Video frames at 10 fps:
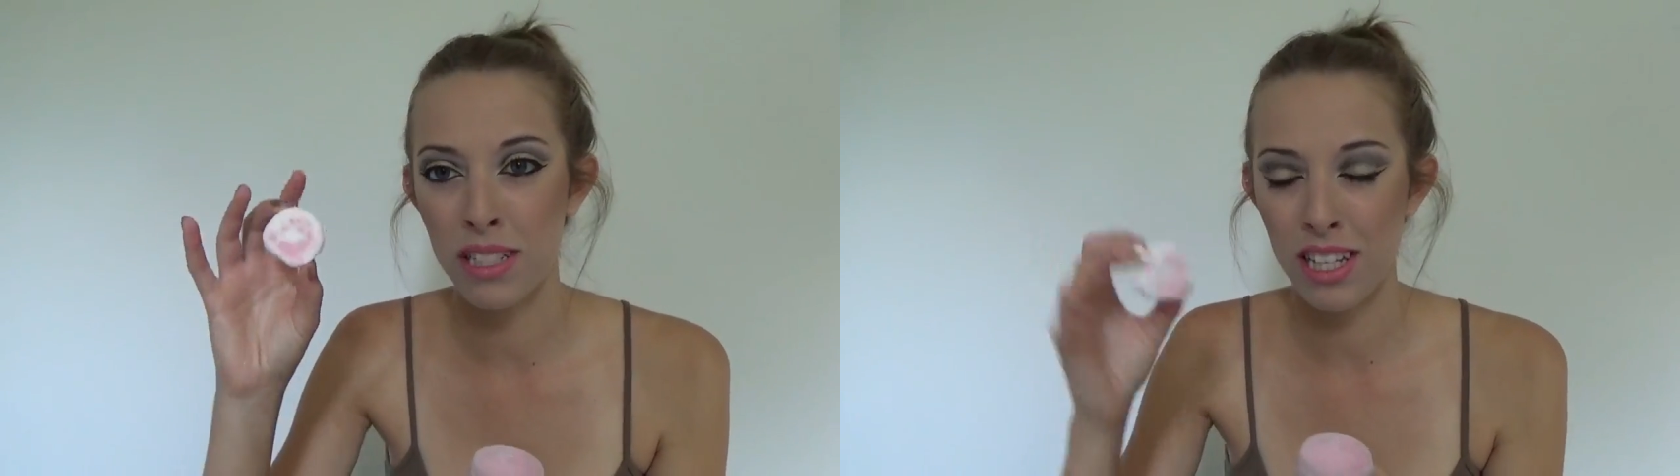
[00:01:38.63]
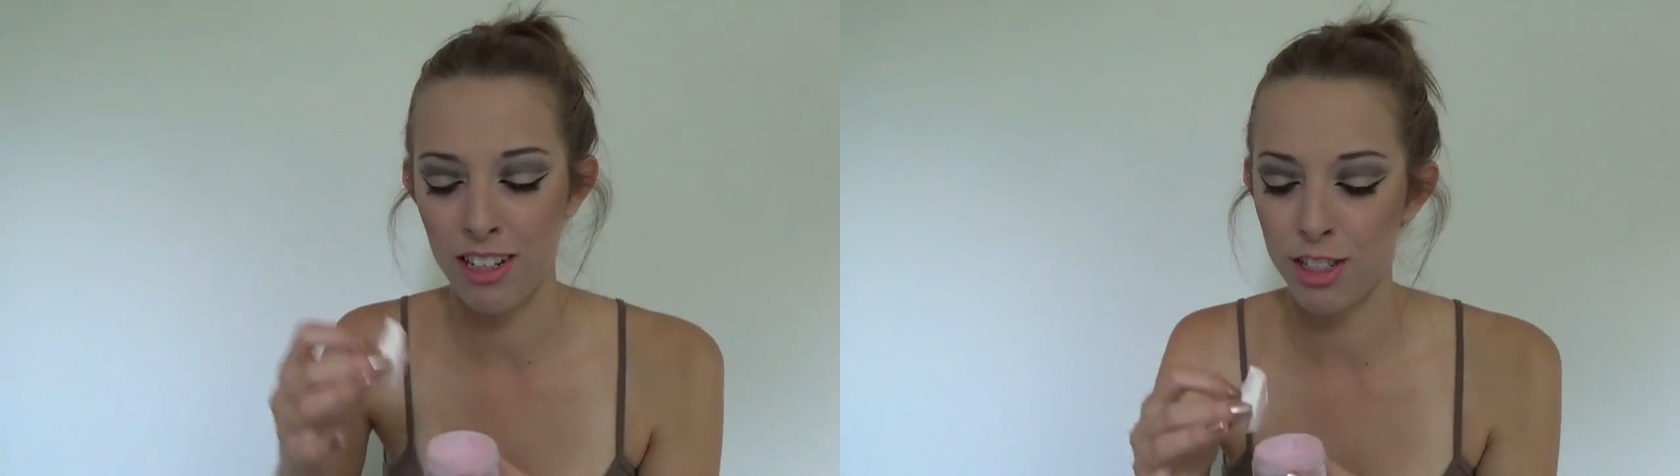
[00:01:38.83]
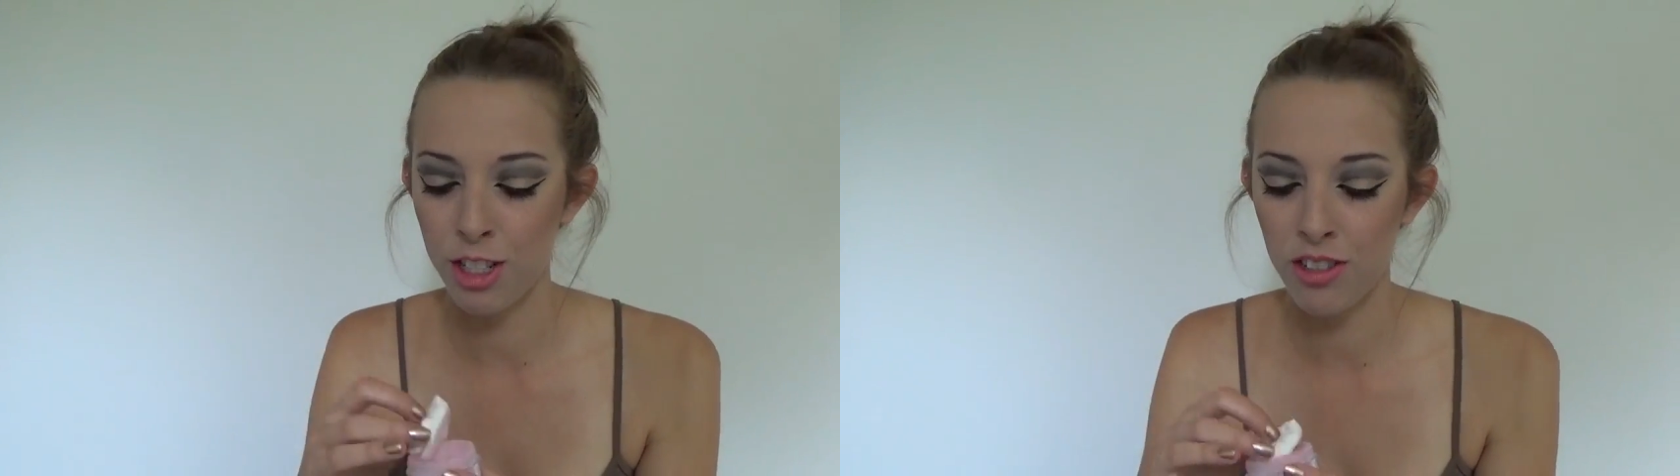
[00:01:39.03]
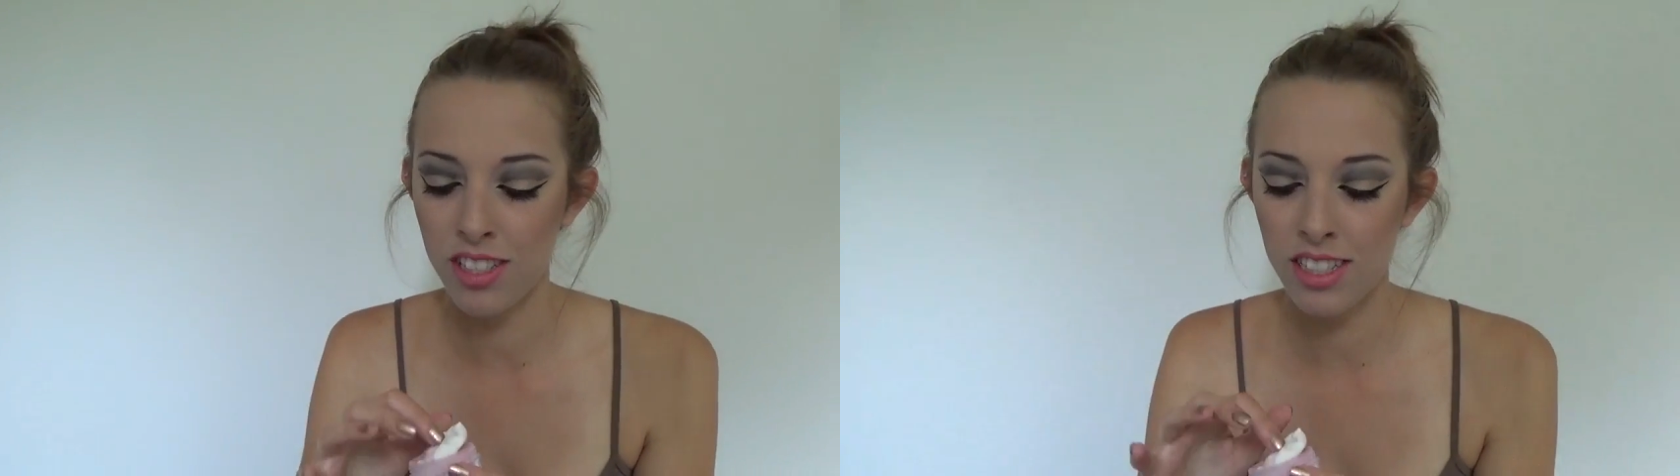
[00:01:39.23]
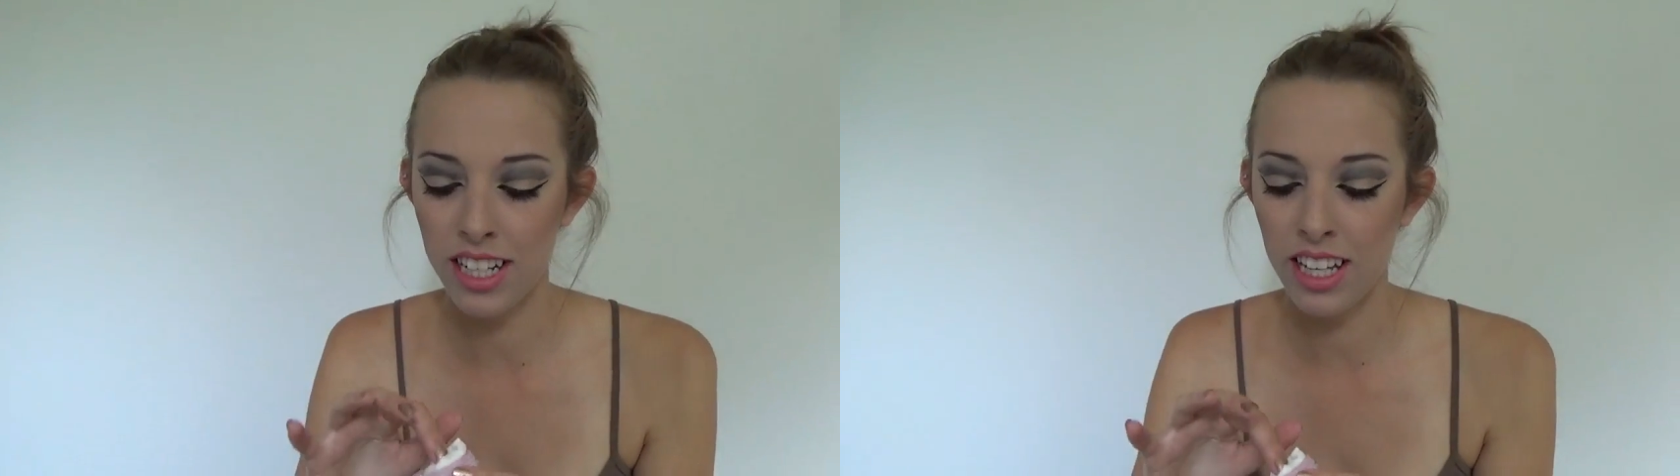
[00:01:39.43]
tissue to
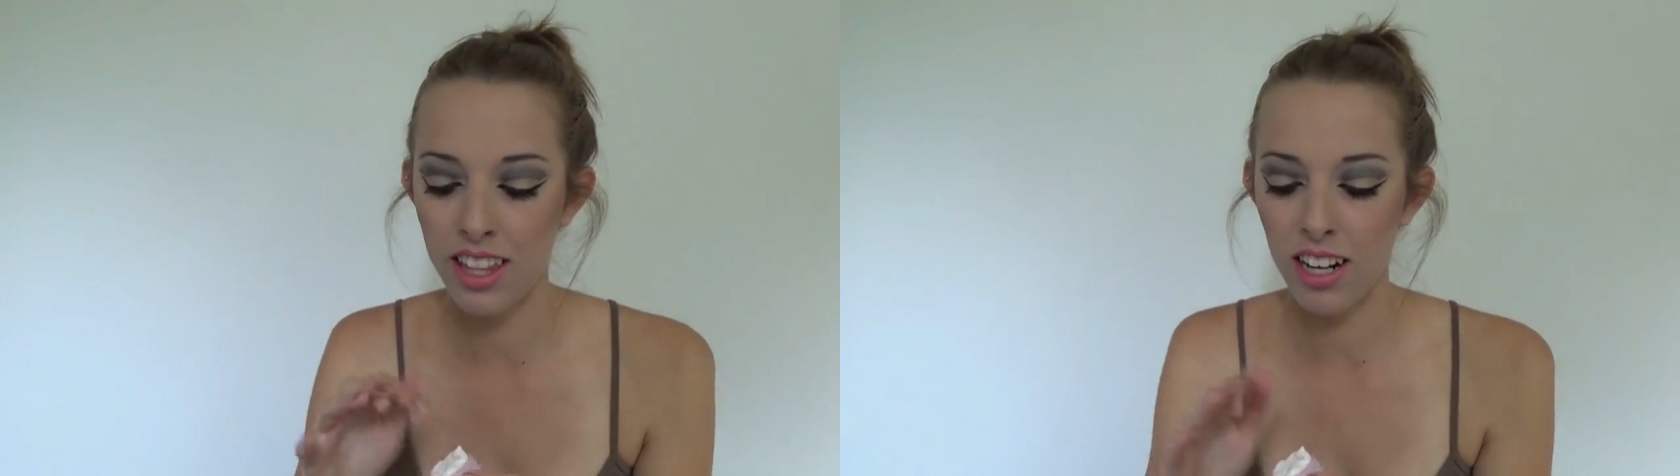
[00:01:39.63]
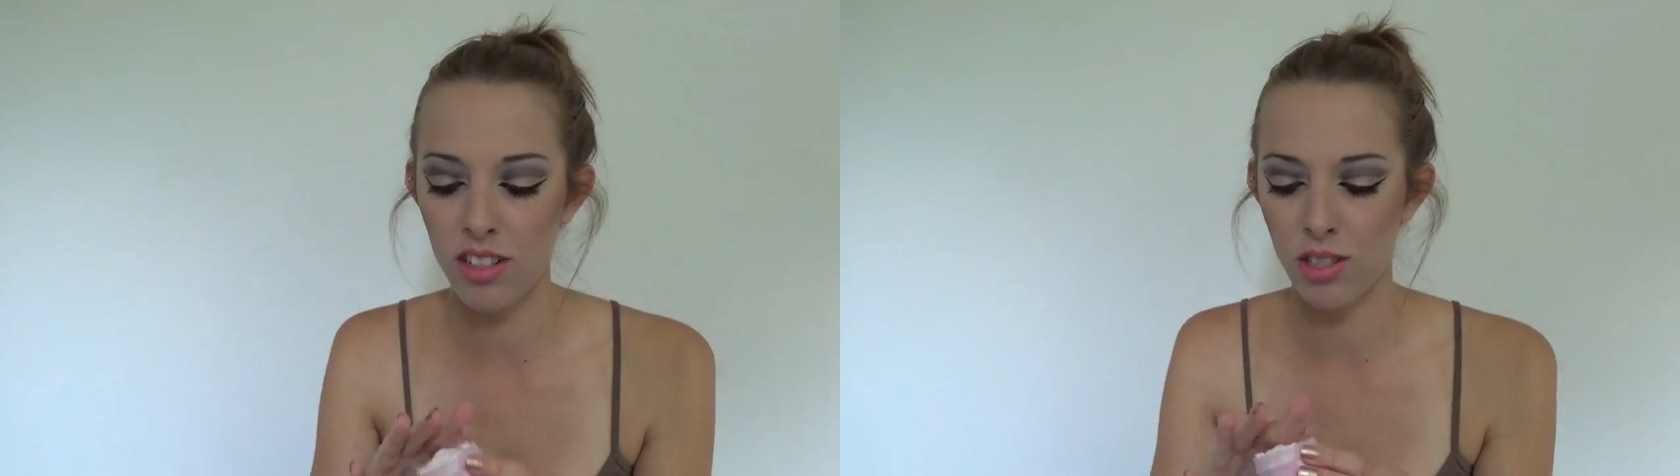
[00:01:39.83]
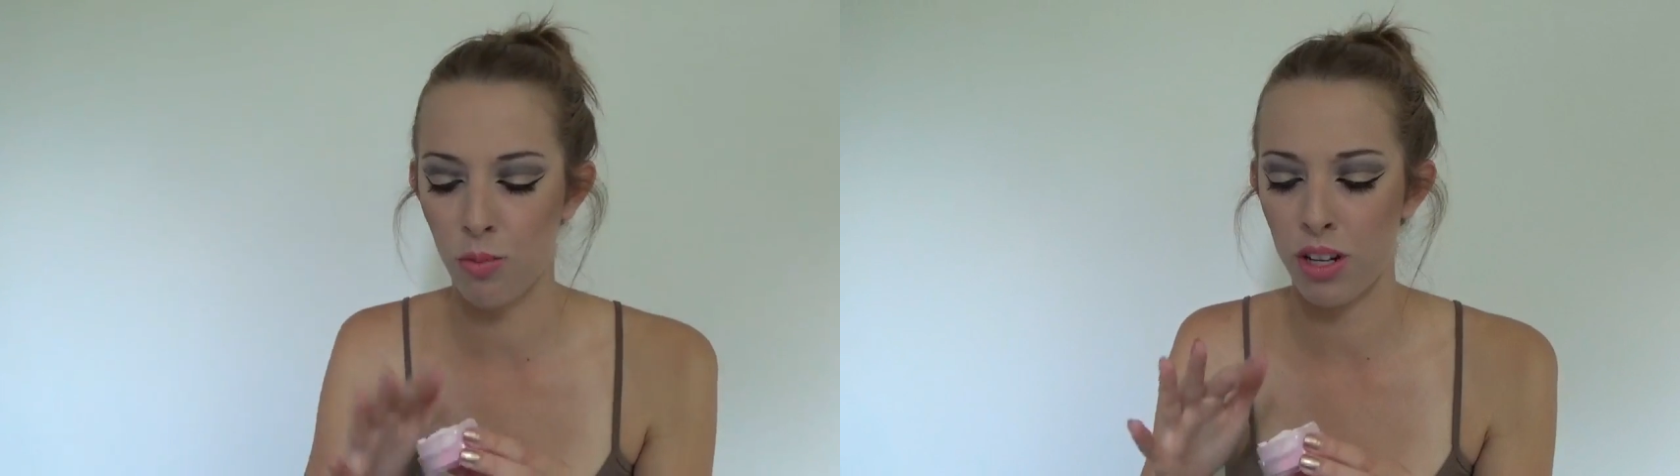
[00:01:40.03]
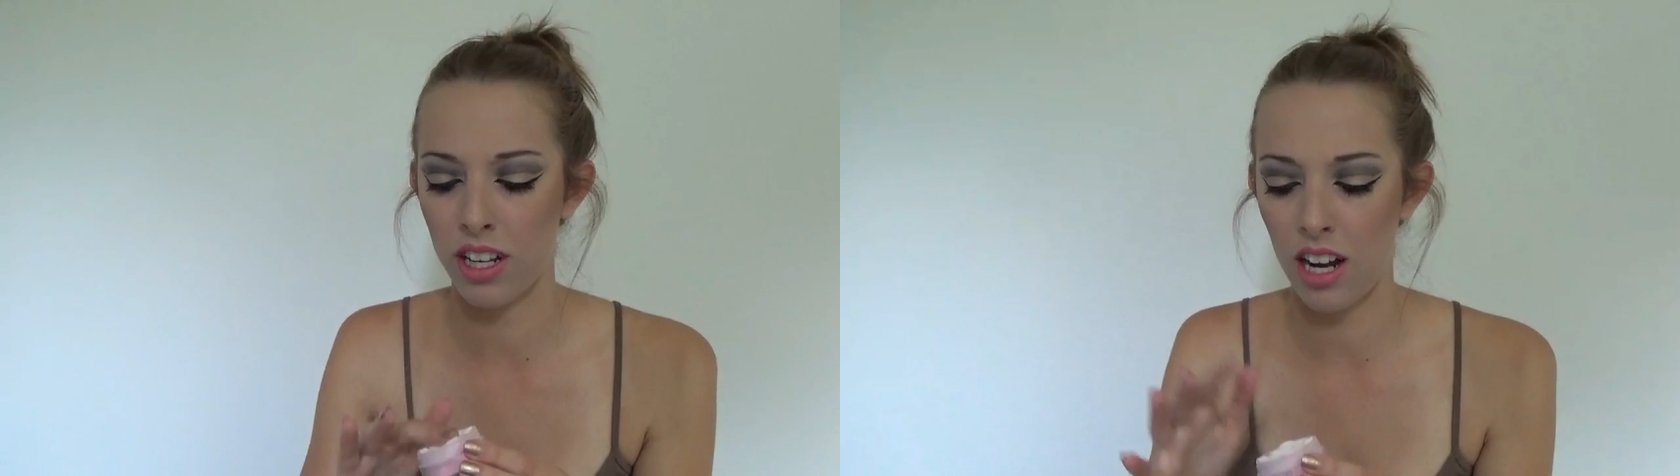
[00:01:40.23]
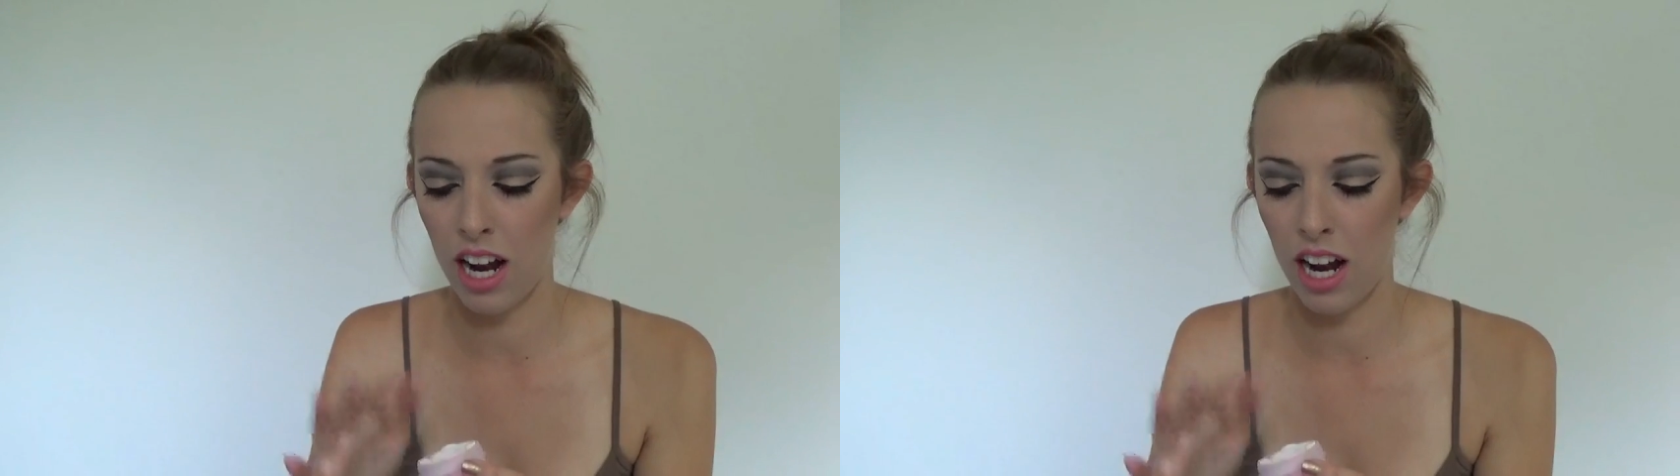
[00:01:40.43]
stick in there so when